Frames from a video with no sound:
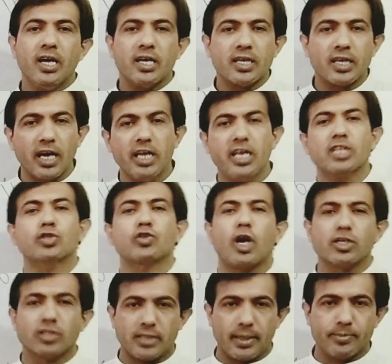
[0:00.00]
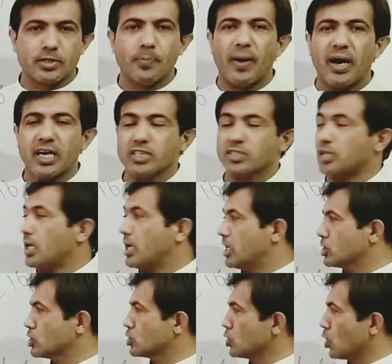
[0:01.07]
religious concept, Pakistan
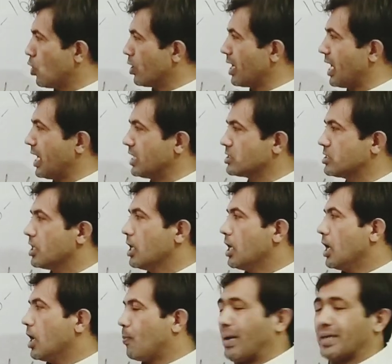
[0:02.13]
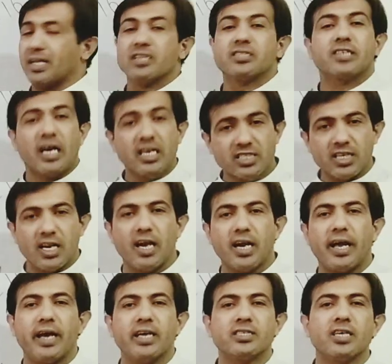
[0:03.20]
is considered
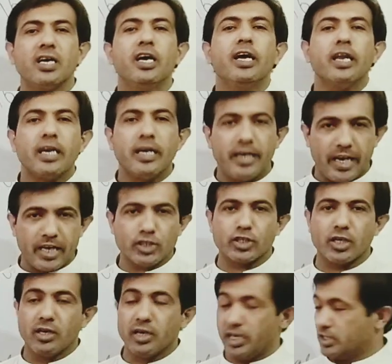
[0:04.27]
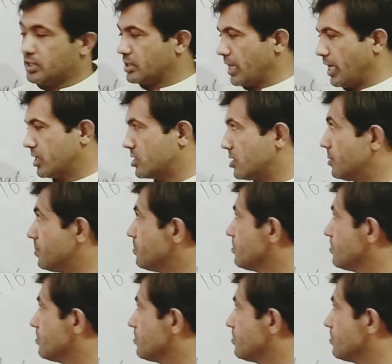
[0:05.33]
as a nation-state.